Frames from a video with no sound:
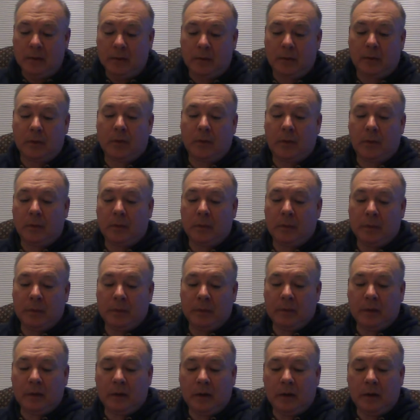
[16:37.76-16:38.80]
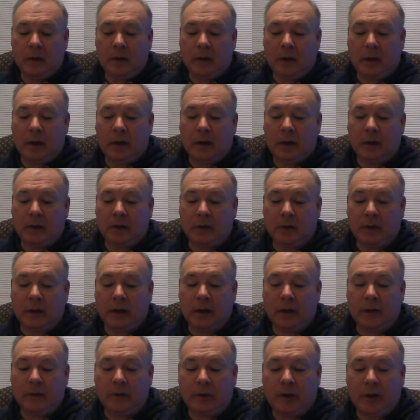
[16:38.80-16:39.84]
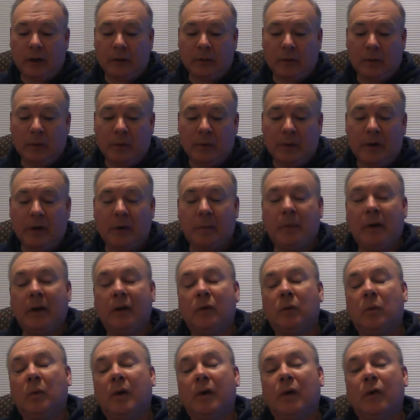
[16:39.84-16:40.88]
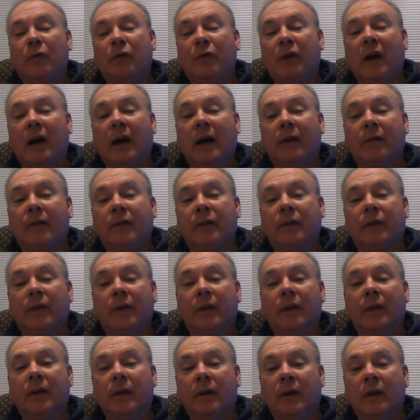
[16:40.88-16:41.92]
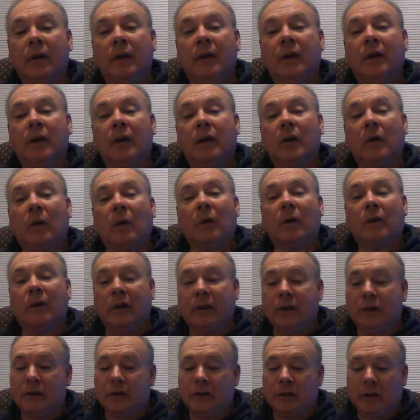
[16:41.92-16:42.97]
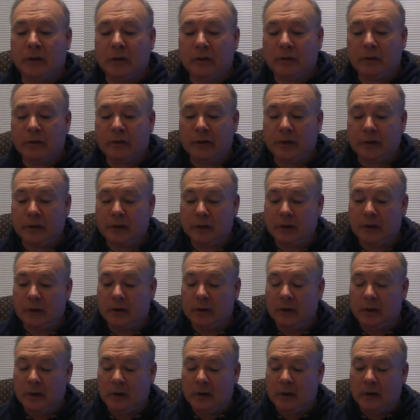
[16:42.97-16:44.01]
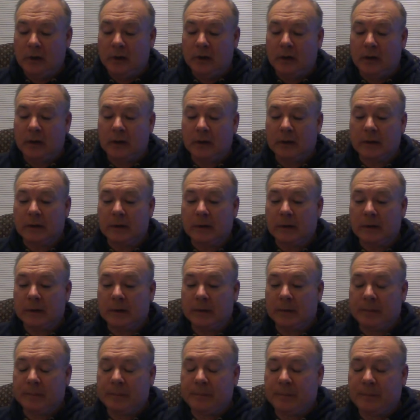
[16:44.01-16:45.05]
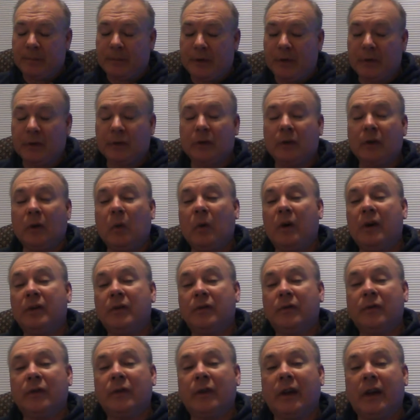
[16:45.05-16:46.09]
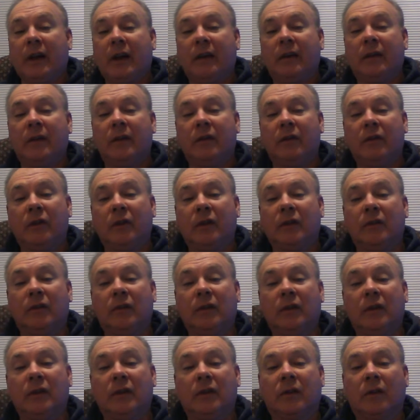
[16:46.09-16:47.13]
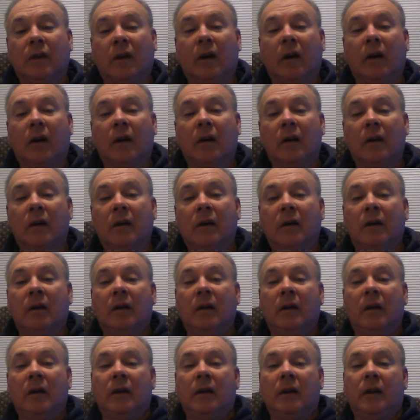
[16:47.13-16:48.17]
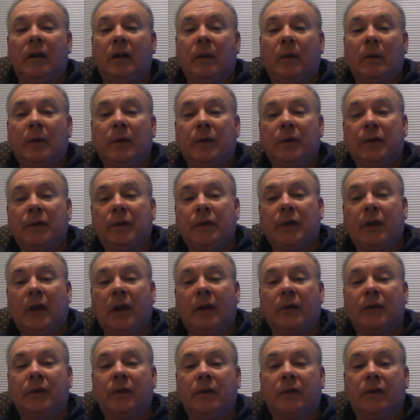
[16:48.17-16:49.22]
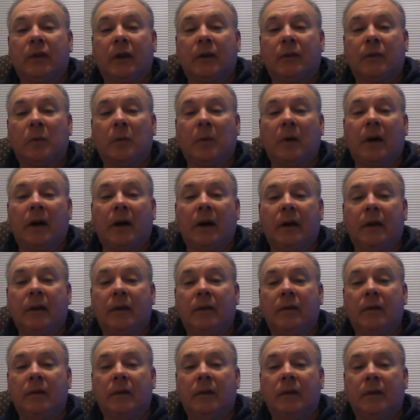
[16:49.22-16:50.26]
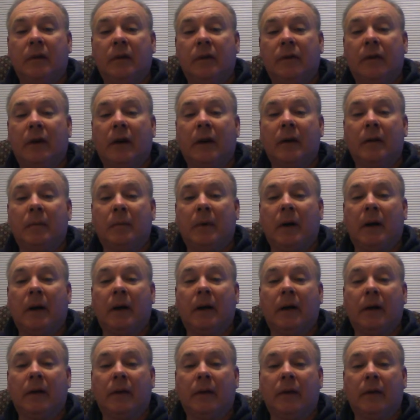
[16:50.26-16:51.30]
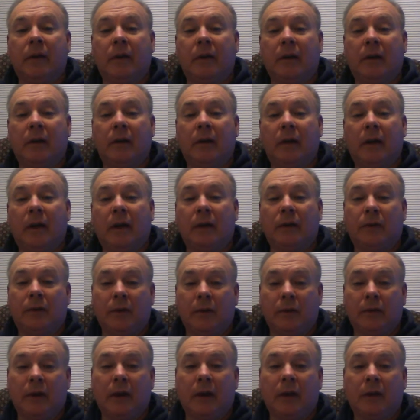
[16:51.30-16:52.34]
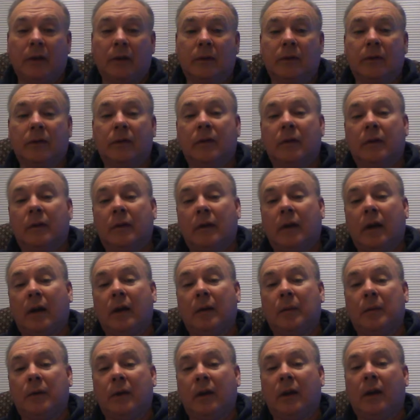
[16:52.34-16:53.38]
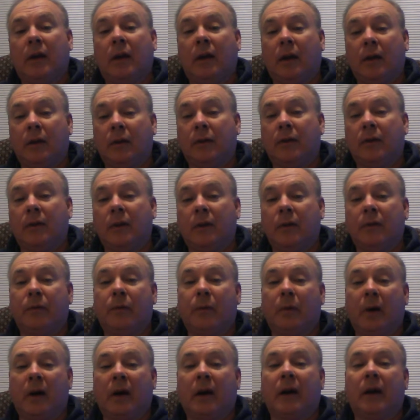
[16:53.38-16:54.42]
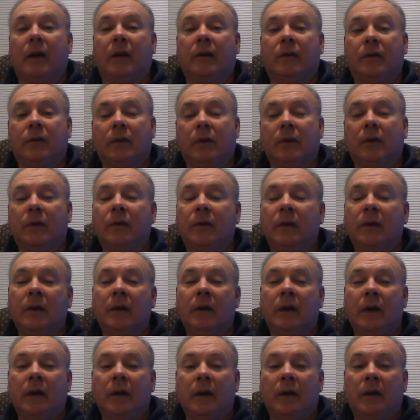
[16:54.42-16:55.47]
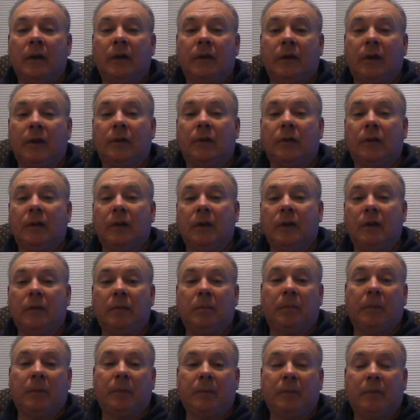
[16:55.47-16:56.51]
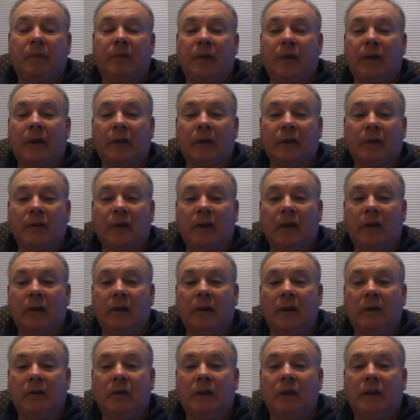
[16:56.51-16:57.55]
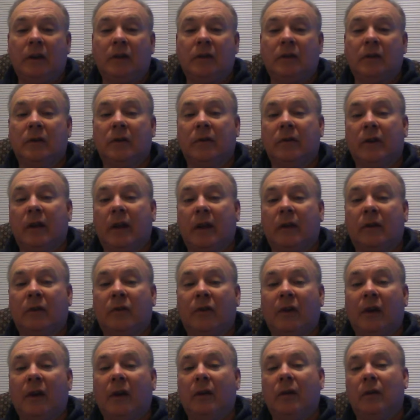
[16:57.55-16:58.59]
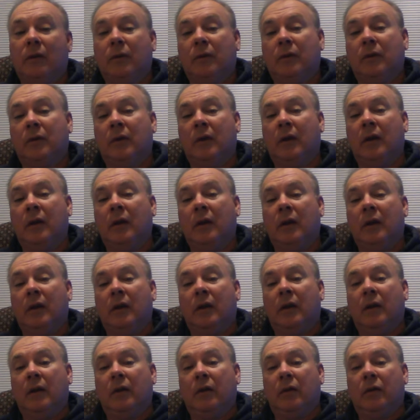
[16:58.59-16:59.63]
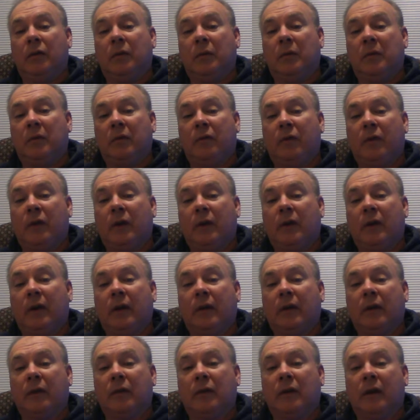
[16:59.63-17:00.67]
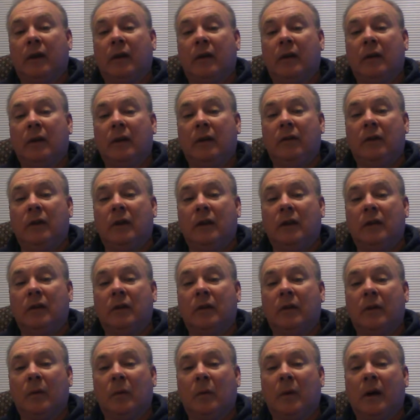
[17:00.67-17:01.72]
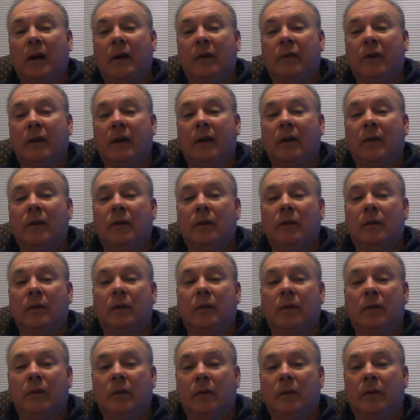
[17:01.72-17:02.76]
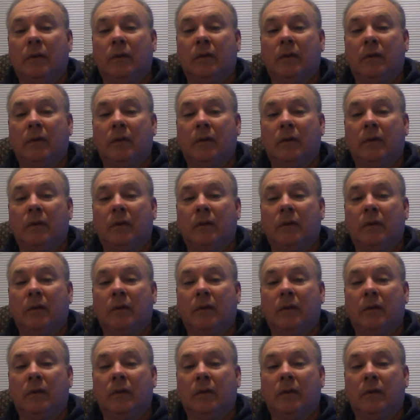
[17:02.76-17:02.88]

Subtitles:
So just kind of fast forward there, page 105 is the correlation coefficient. There is an equation for that. You can see it's R equals S of XY divided by the S of X times S of Y. So essentially, figure out the standard deviation of the X values, you figure out the standard deviation of the Y values.